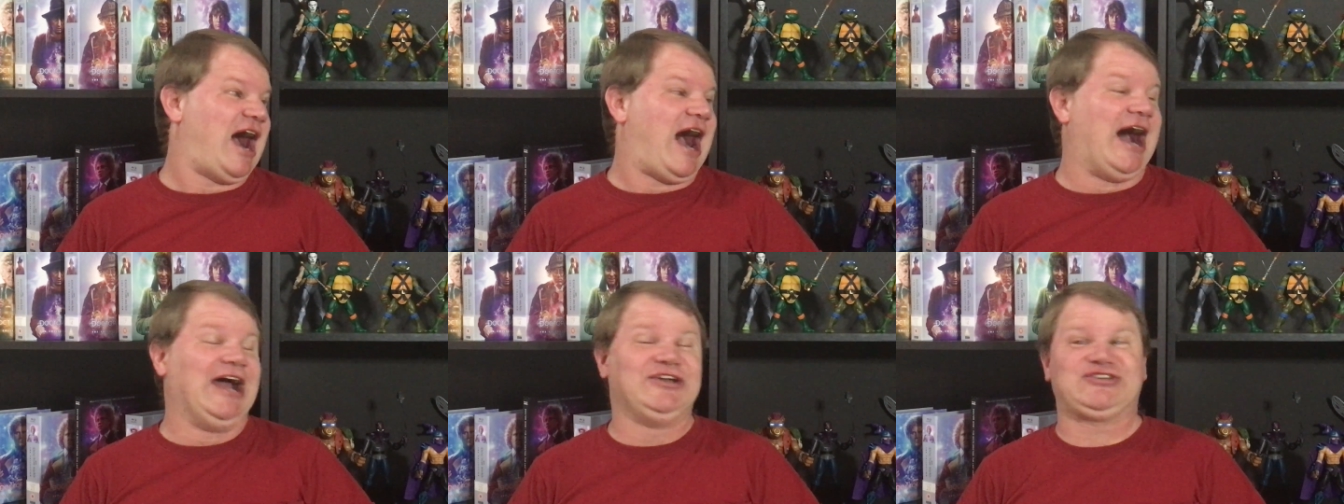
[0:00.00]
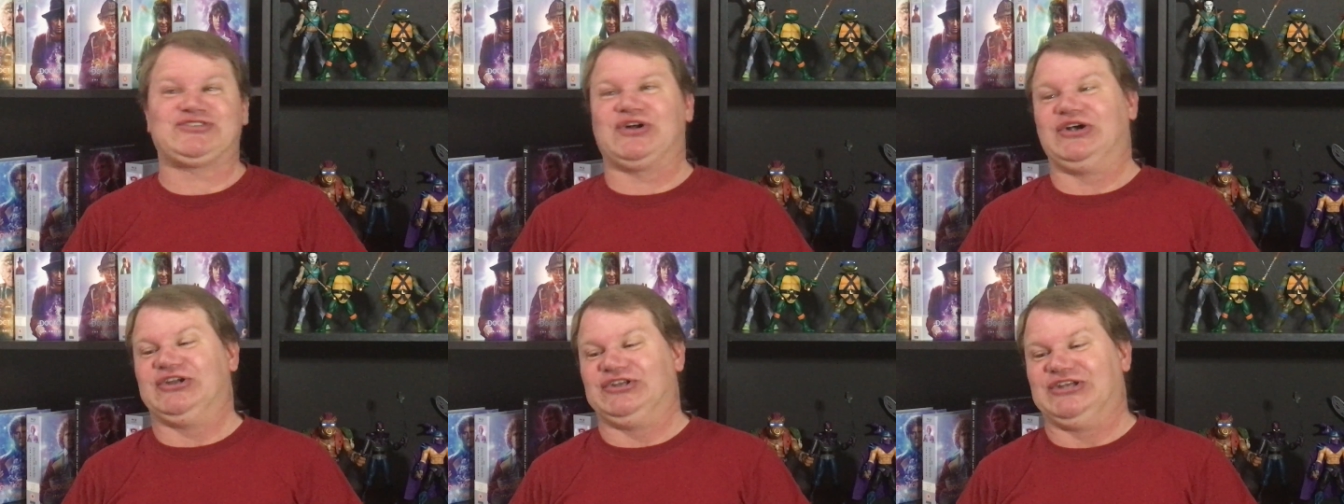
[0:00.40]
I
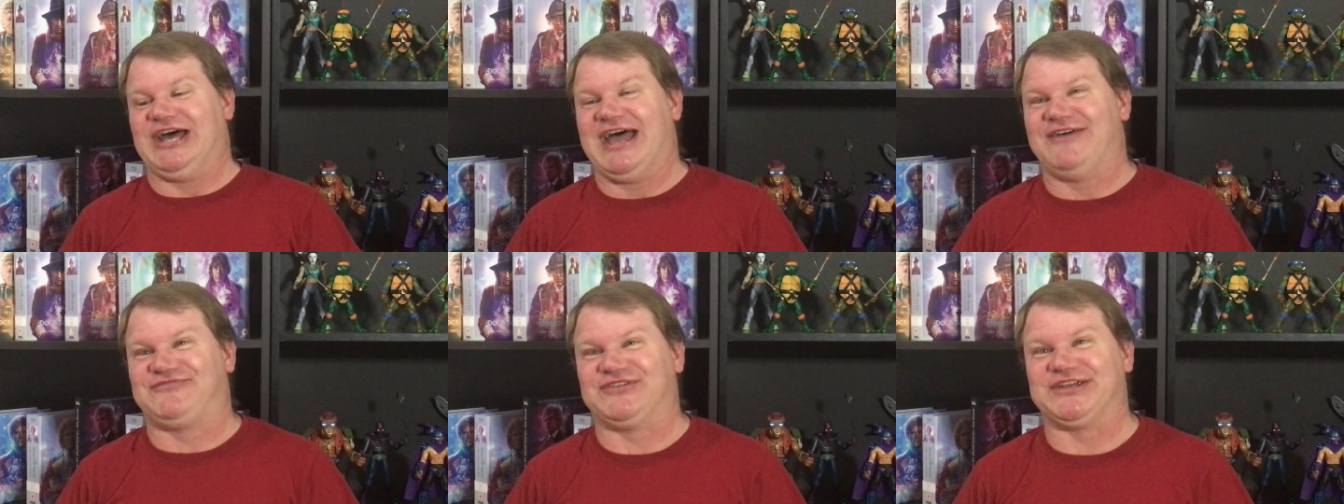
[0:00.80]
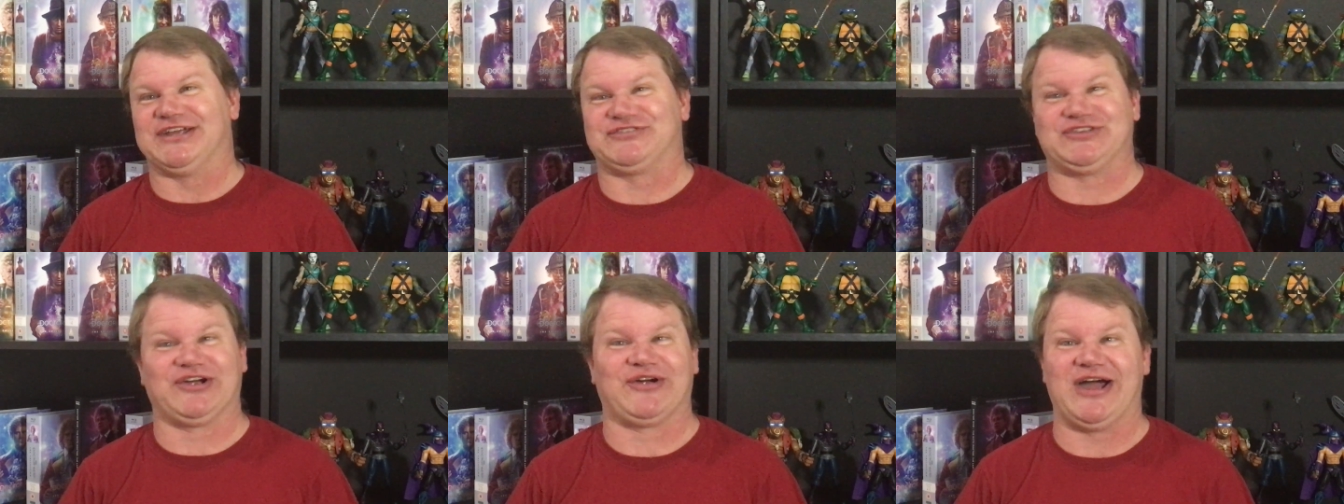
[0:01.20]
started laughing
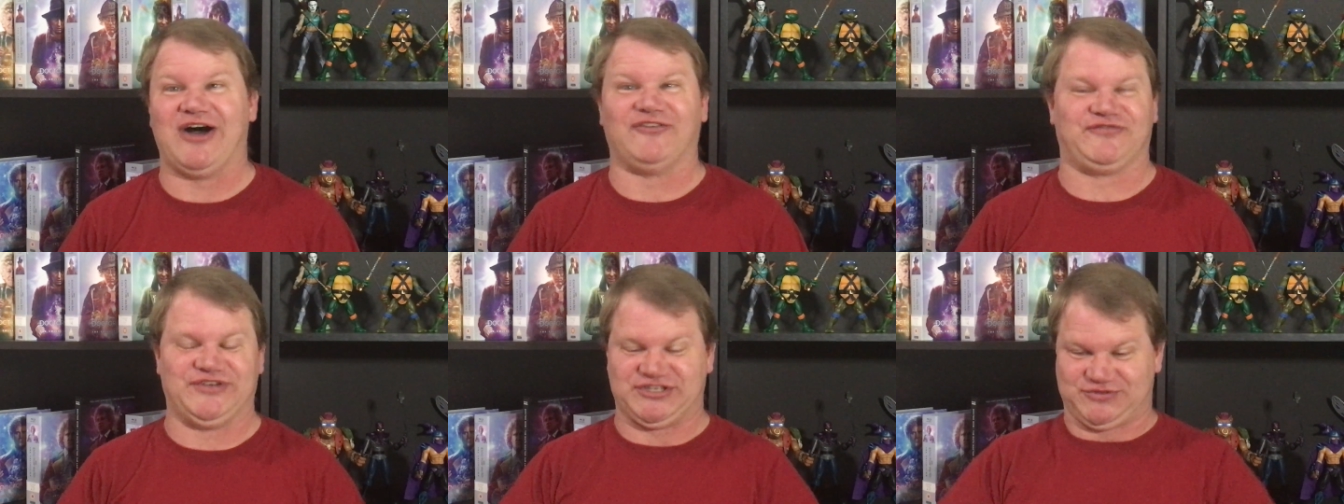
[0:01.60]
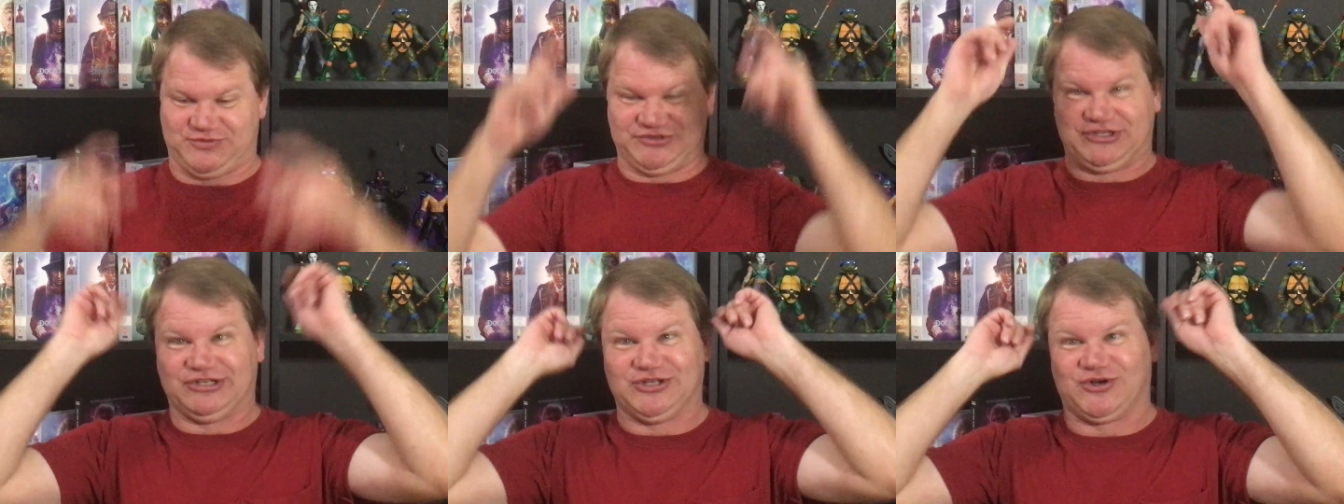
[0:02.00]
at their outfits
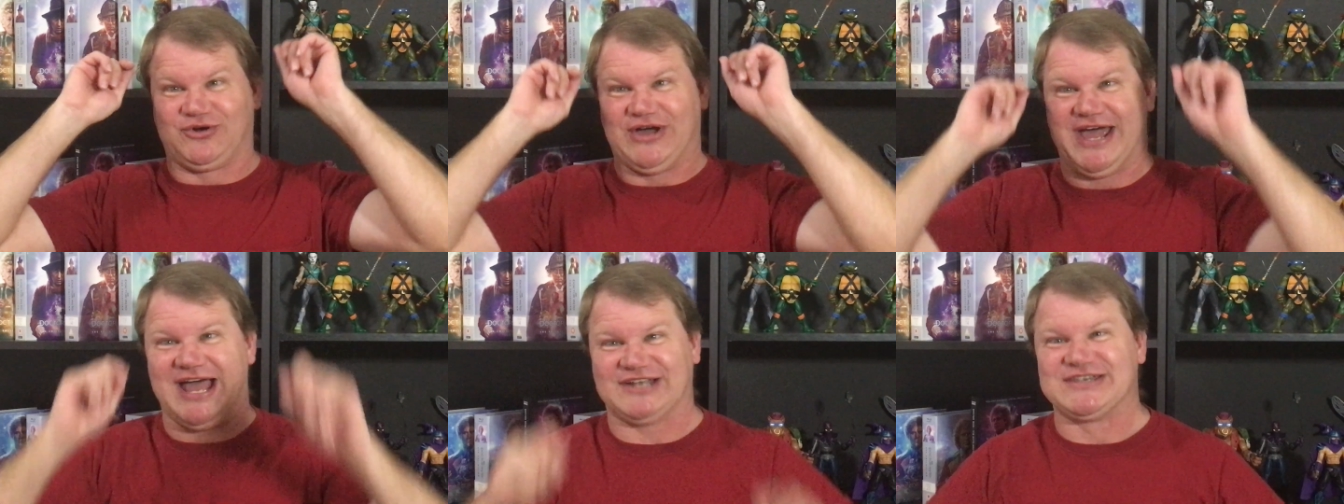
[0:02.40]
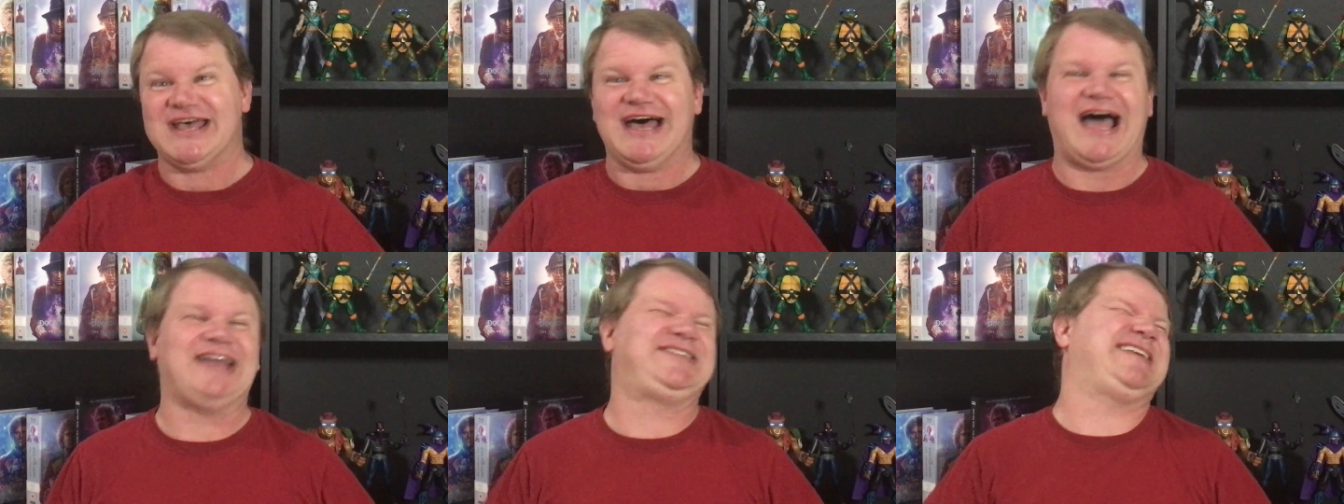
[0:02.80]
with the little
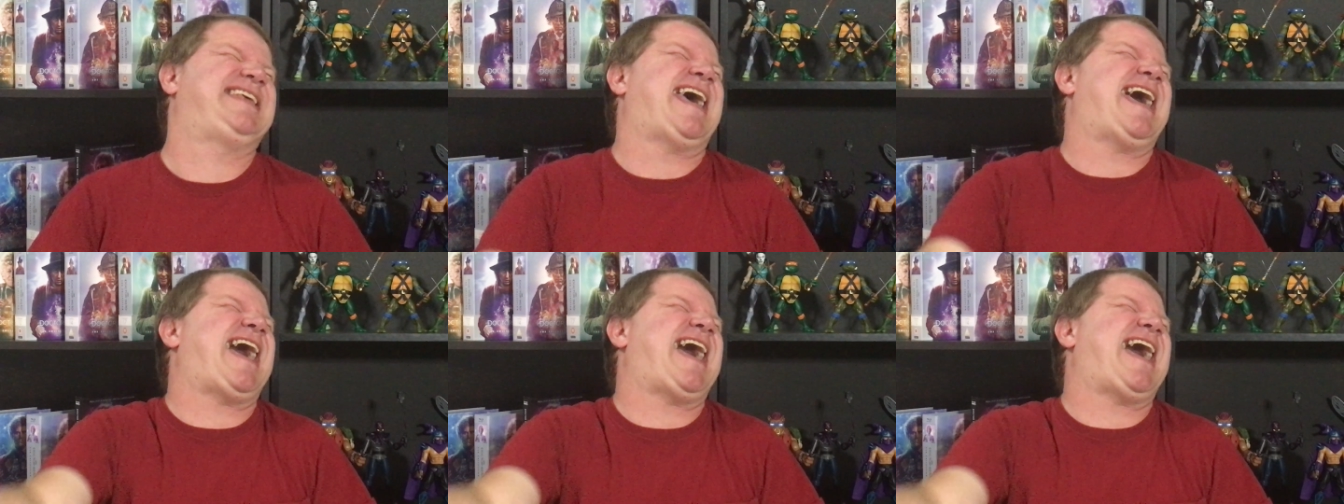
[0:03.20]
hats. I just...